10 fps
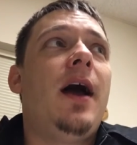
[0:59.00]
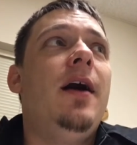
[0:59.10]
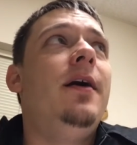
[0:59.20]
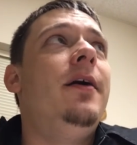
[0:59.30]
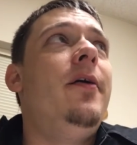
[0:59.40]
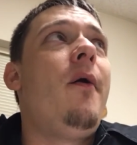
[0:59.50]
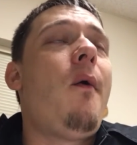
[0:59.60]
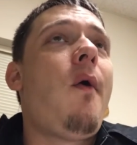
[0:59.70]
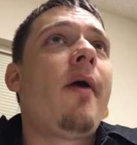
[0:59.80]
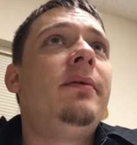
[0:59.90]
Uh,
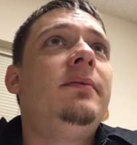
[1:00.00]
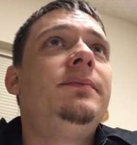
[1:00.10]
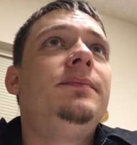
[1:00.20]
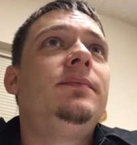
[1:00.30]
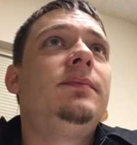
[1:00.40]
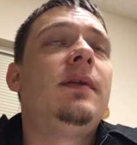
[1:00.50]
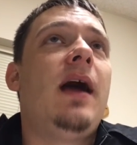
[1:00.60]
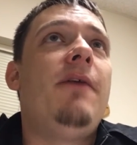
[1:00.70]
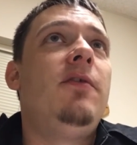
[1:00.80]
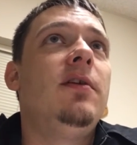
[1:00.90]

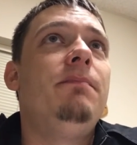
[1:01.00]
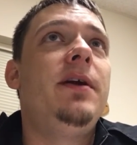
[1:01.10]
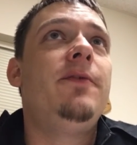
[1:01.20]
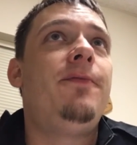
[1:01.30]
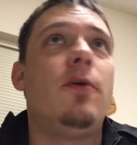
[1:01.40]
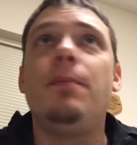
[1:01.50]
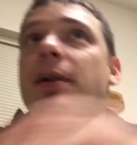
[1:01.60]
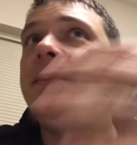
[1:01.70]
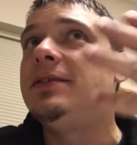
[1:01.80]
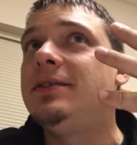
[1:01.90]
I've only been four
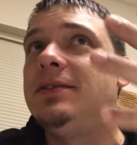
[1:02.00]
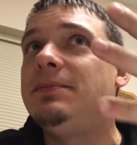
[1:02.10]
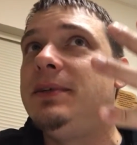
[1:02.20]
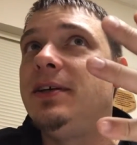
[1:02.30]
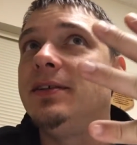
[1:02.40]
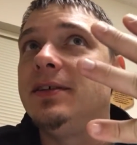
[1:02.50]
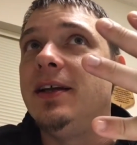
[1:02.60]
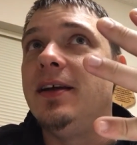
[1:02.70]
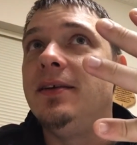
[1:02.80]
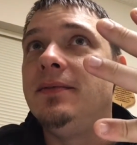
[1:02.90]
places in this building
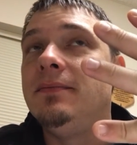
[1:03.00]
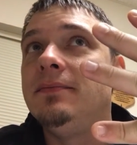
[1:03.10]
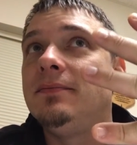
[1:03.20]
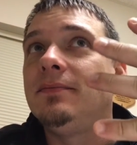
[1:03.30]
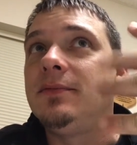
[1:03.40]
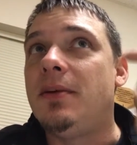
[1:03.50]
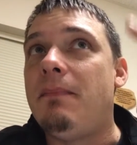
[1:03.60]
today. The